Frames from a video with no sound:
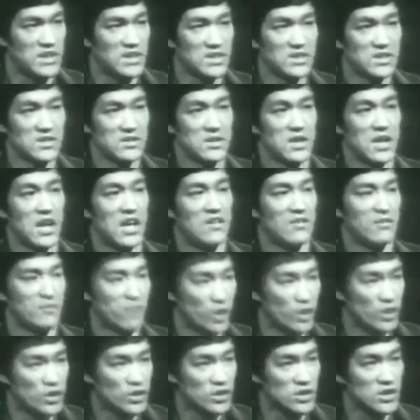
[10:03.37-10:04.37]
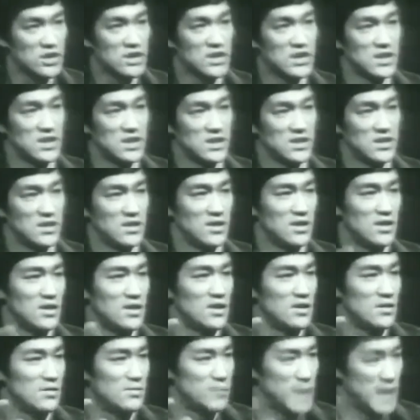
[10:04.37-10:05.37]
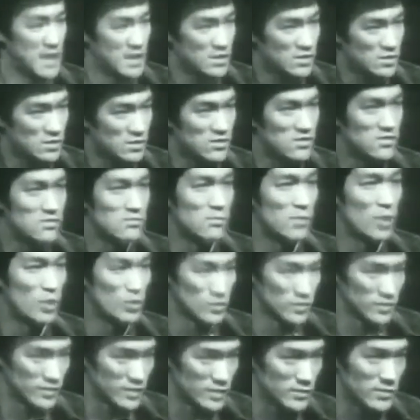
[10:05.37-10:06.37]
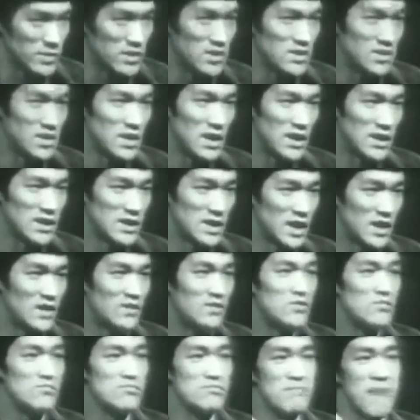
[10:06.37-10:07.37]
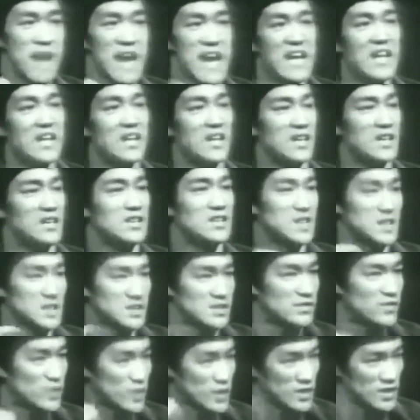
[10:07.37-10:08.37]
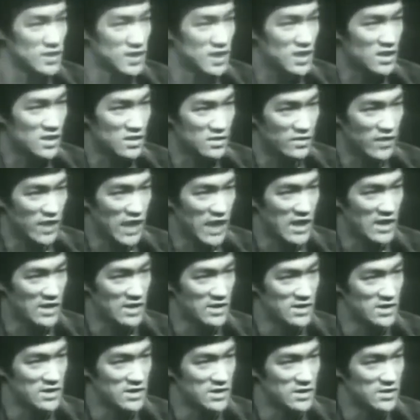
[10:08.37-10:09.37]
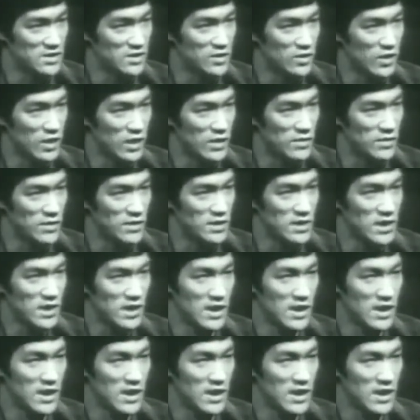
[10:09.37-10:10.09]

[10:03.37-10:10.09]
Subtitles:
unfortunately, pictures, most of them here, are done mainly just for the sake of violence. You know what I mean? Like,